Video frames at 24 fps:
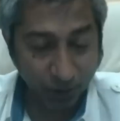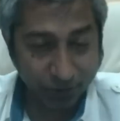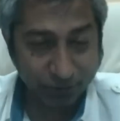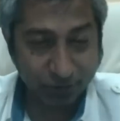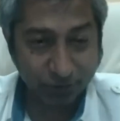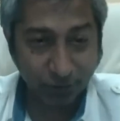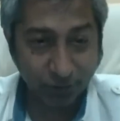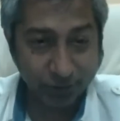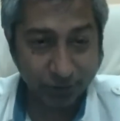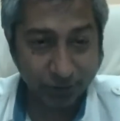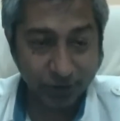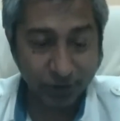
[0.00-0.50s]
was
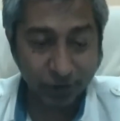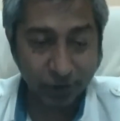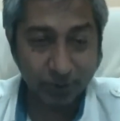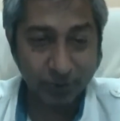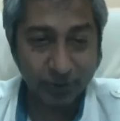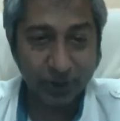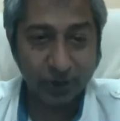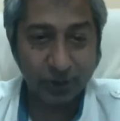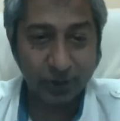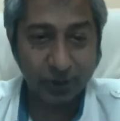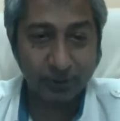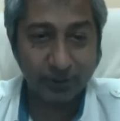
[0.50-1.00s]
talking to
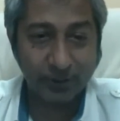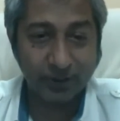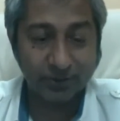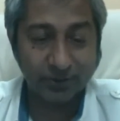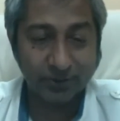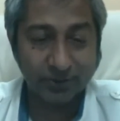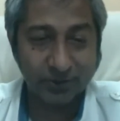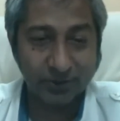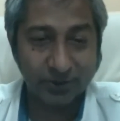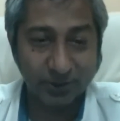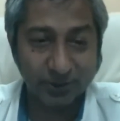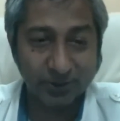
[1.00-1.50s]
me
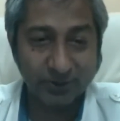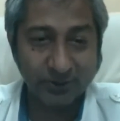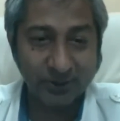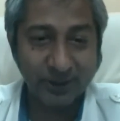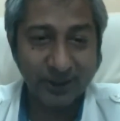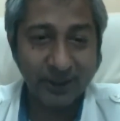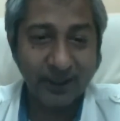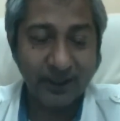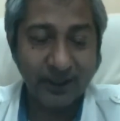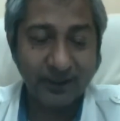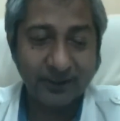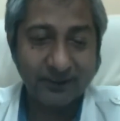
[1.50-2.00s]
about you,
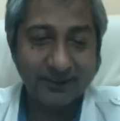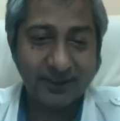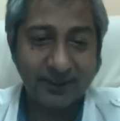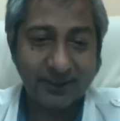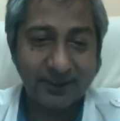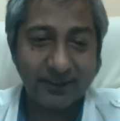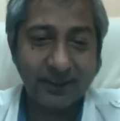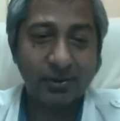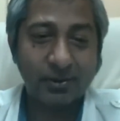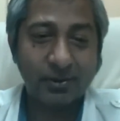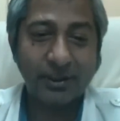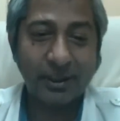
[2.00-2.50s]
that
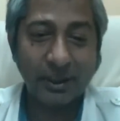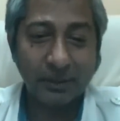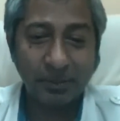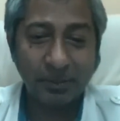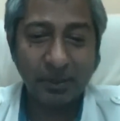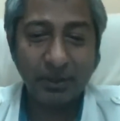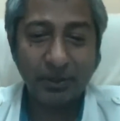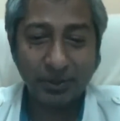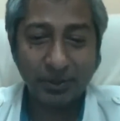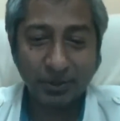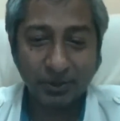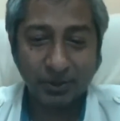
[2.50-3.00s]
how deeply
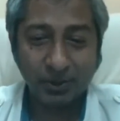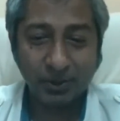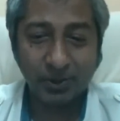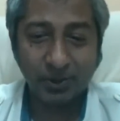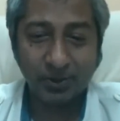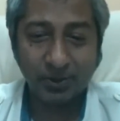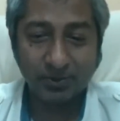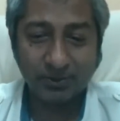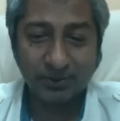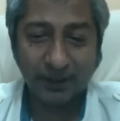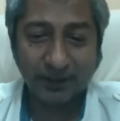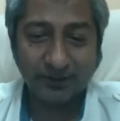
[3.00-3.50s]
you
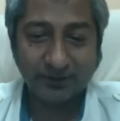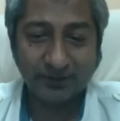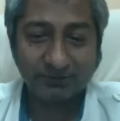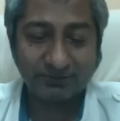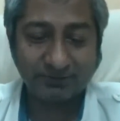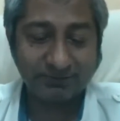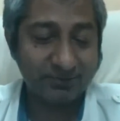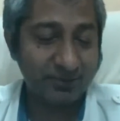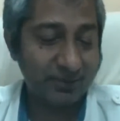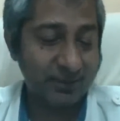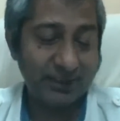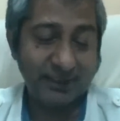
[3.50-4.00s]
go, and
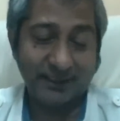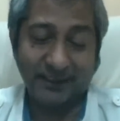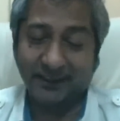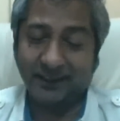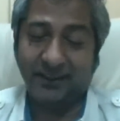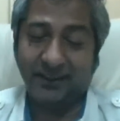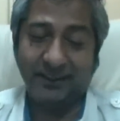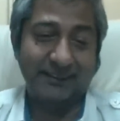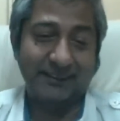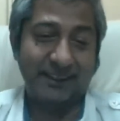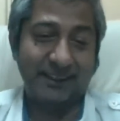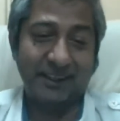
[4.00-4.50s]

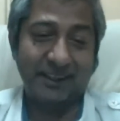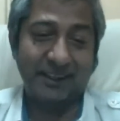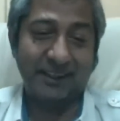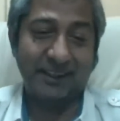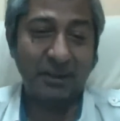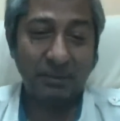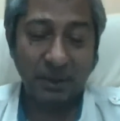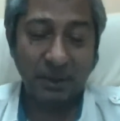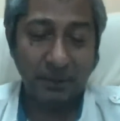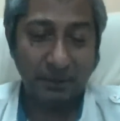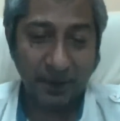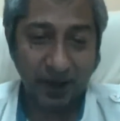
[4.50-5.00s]
he's
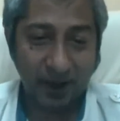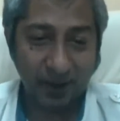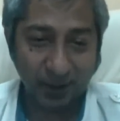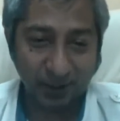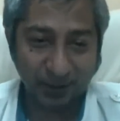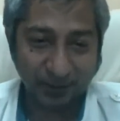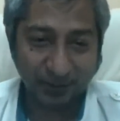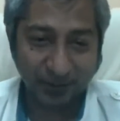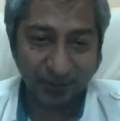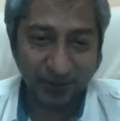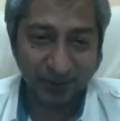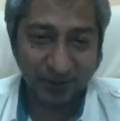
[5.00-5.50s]
extremely proud
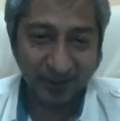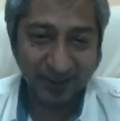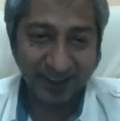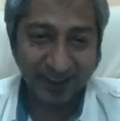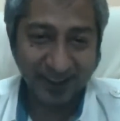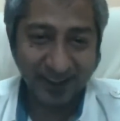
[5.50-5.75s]
of you.